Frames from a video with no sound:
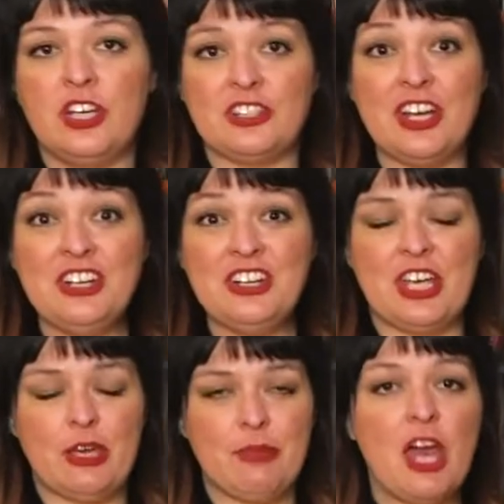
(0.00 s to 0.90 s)
Here's our
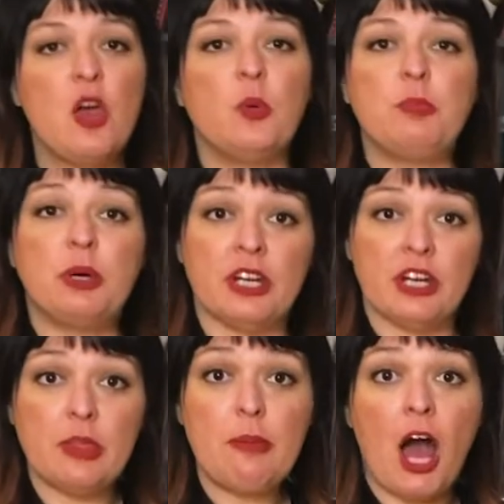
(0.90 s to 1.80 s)
cream. We put it
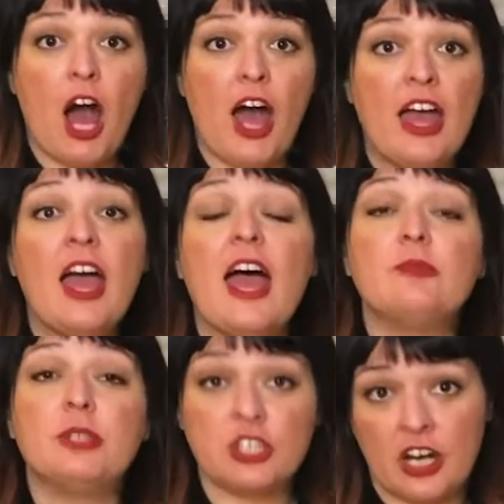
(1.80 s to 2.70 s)
in the pot and
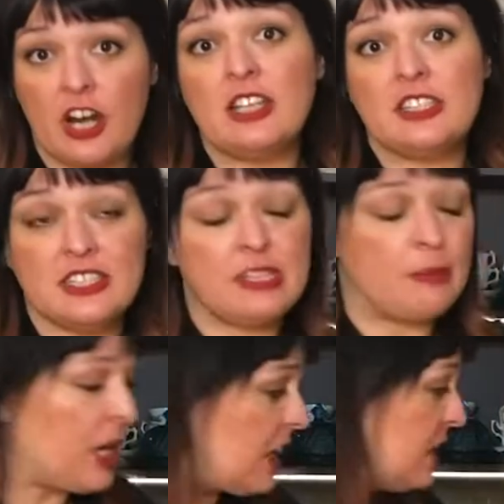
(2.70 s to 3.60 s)
we turn it on to
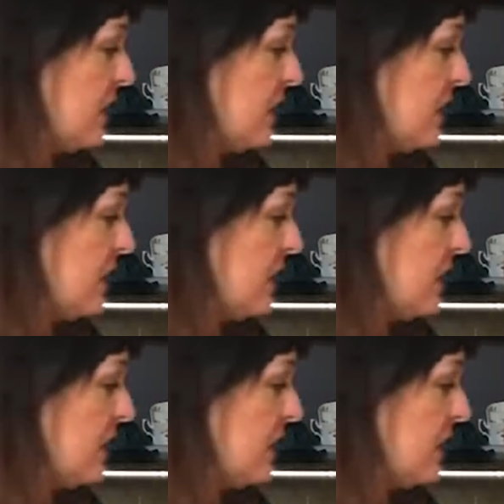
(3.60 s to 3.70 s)
simmer.